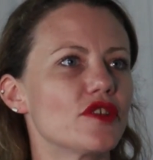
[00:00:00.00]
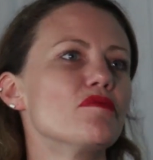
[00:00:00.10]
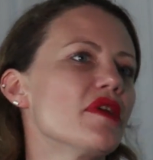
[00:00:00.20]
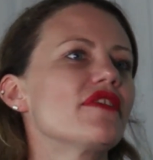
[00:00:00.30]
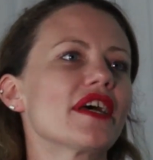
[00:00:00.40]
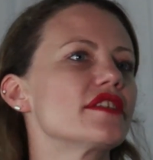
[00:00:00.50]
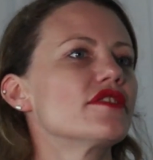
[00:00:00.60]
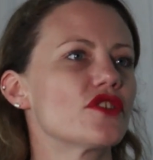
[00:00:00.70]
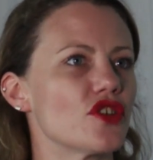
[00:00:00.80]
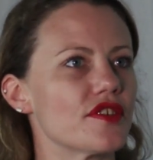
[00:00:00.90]
To me, that
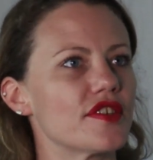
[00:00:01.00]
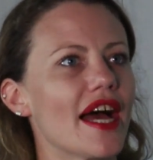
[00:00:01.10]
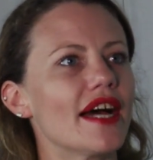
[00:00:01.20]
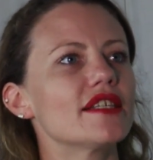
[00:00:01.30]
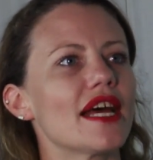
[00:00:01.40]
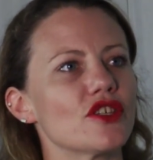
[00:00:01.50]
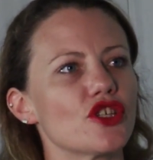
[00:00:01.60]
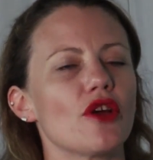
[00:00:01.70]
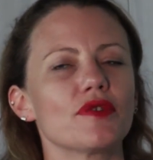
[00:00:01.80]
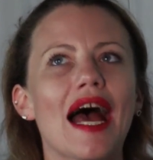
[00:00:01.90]
is just sad and
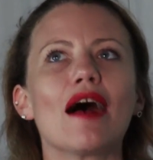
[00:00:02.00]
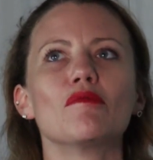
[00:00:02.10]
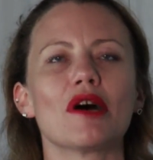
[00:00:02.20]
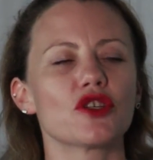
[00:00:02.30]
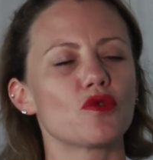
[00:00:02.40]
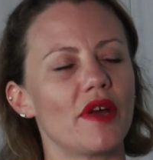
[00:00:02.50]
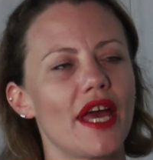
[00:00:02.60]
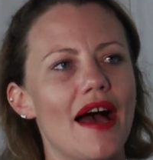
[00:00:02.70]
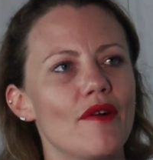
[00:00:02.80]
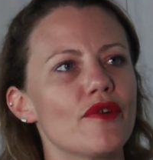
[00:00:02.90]
shows how much we
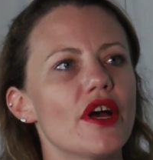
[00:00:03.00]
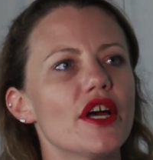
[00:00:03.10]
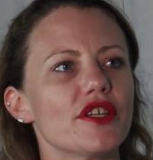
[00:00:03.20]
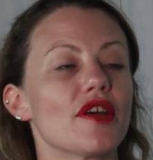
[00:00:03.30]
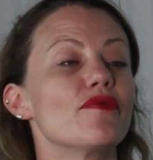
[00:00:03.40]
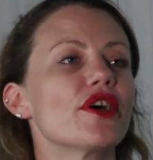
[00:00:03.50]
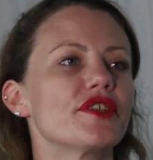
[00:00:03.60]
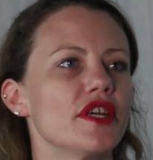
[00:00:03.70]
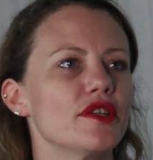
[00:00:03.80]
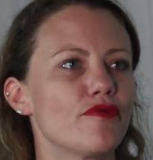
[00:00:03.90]
have
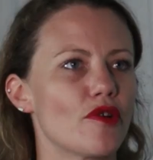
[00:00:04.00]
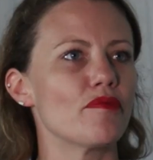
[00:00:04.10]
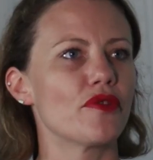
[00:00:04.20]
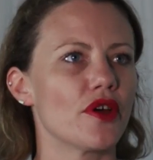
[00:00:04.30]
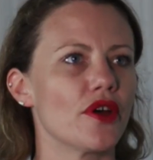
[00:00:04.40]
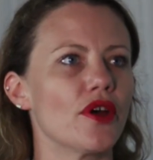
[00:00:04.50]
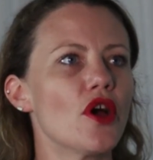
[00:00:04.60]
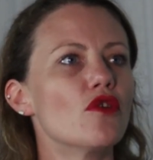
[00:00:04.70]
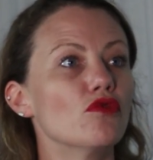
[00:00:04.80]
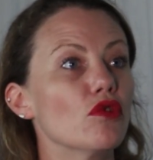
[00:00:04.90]
diverted from the
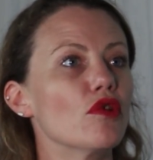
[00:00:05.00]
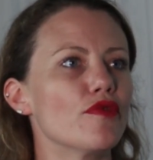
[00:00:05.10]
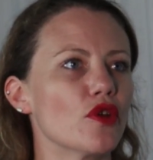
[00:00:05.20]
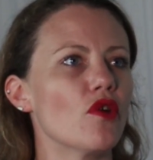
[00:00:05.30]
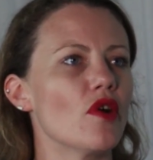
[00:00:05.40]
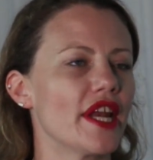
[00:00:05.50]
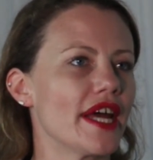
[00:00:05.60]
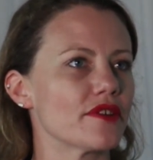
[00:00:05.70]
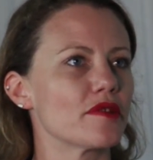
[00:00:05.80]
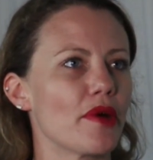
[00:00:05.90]
rule of law in
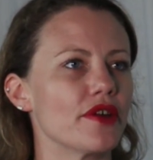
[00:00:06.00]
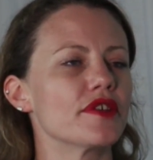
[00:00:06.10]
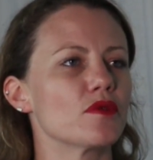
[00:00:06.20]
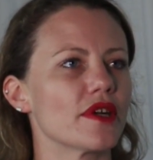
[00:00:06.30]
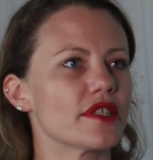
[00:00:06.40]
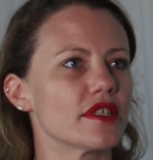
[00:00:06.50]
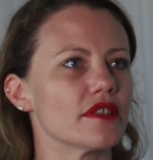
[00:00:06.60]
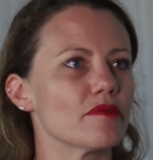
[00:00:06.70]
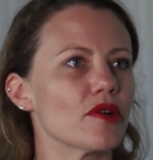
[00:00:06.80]
our supposed Western